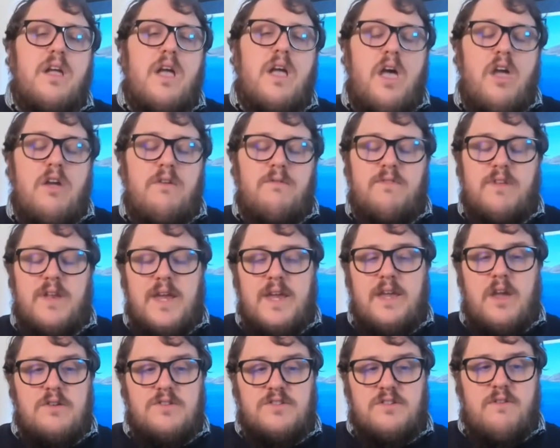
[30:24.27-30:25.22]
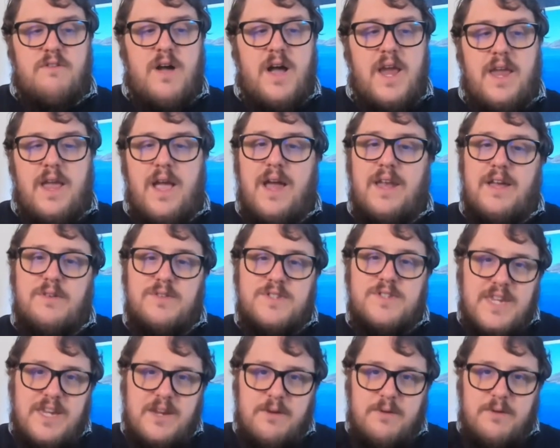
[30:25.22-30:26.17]
Hopefully it goes all right, and I'll
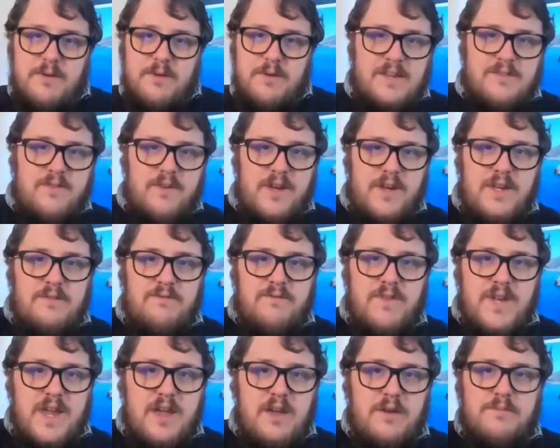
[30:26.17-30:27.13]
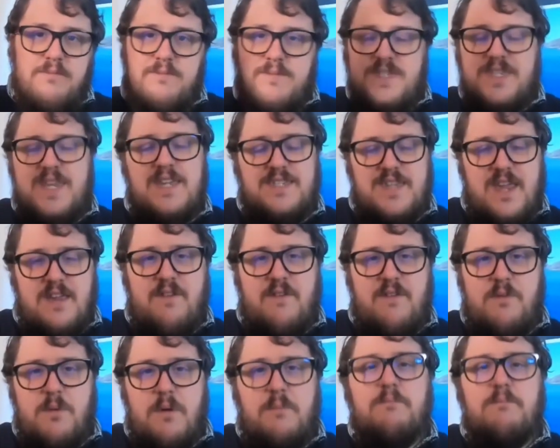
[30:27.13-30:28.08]
see you in the next video. Stay safe,
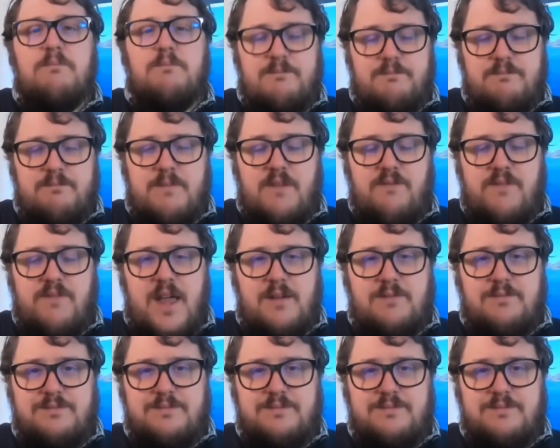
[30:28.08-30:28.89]
everyone. Bye for now.